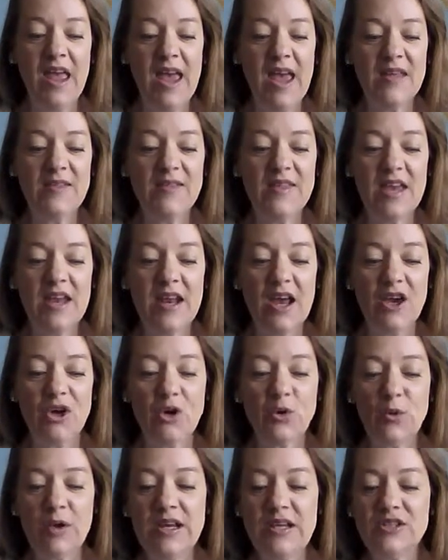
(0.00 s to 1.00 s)
and then
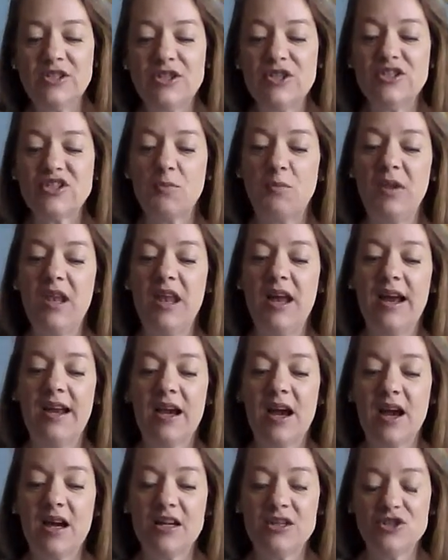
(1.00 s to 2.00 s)
agreeing to supply
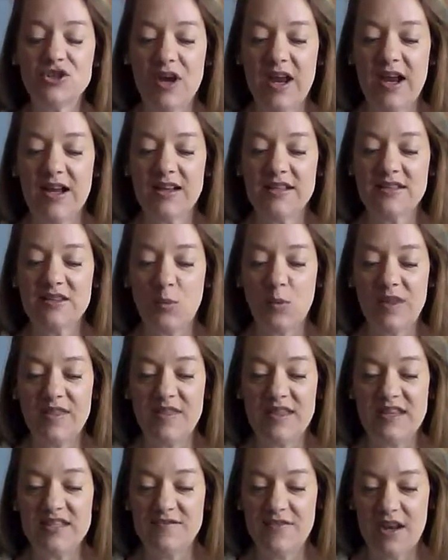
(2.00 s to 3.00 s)
contracts with
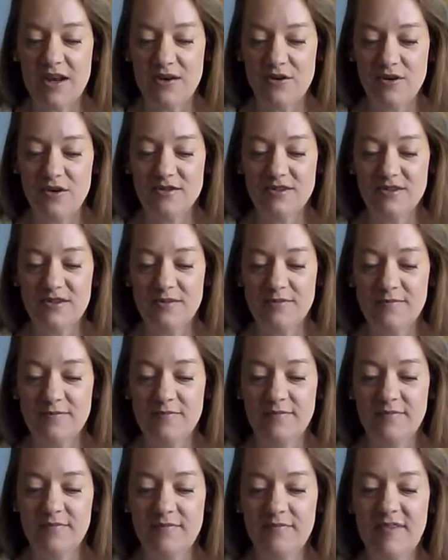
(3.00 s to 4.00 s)
these vendors.
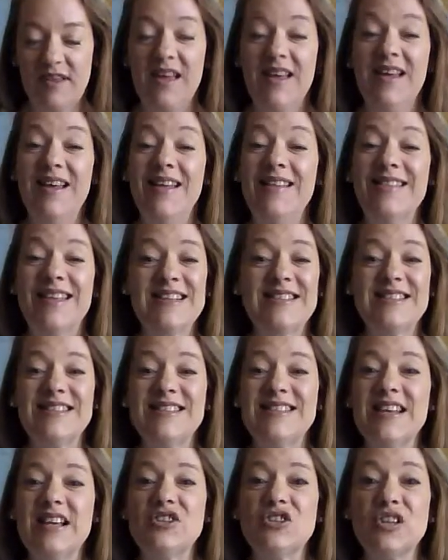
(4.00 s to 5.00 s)
That's
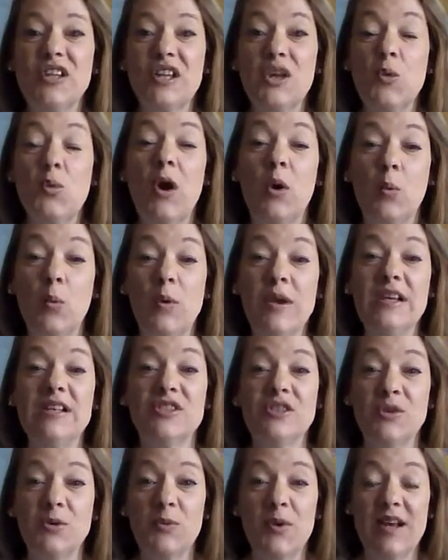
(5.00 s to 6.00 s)
essentially what we
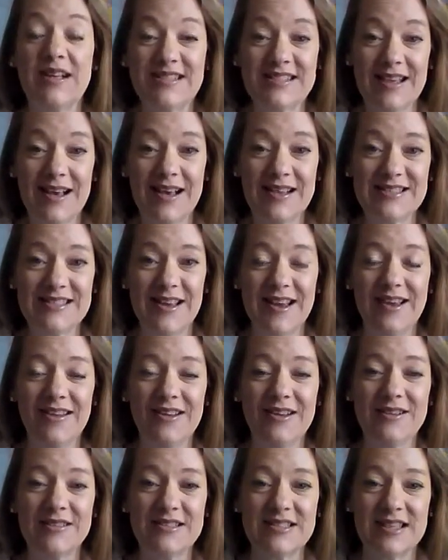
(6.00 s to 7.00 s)
do at SASA
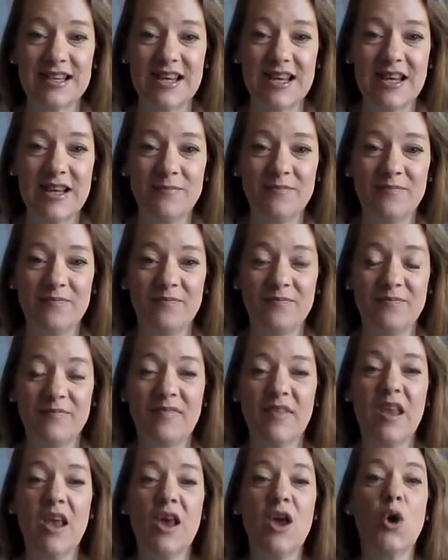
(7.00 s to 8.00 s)
LLC.
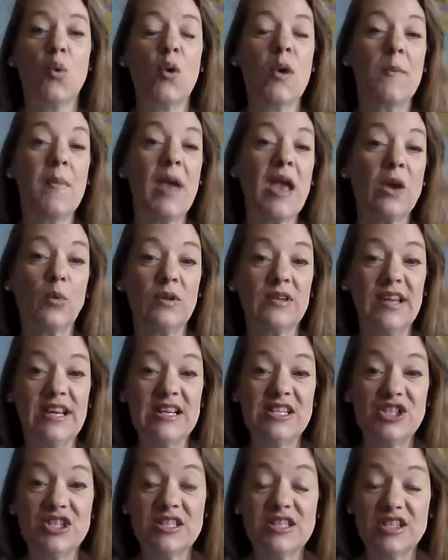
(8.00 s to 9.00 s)
We make
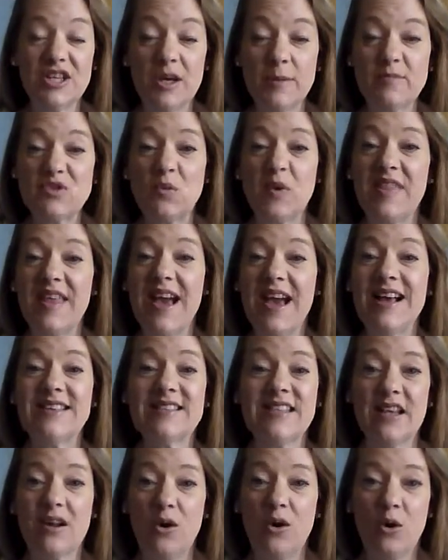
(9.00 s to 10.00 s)
relationships with
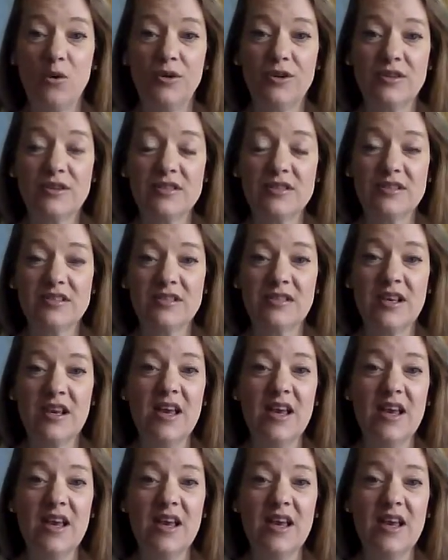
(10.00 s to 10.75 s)
asset holders,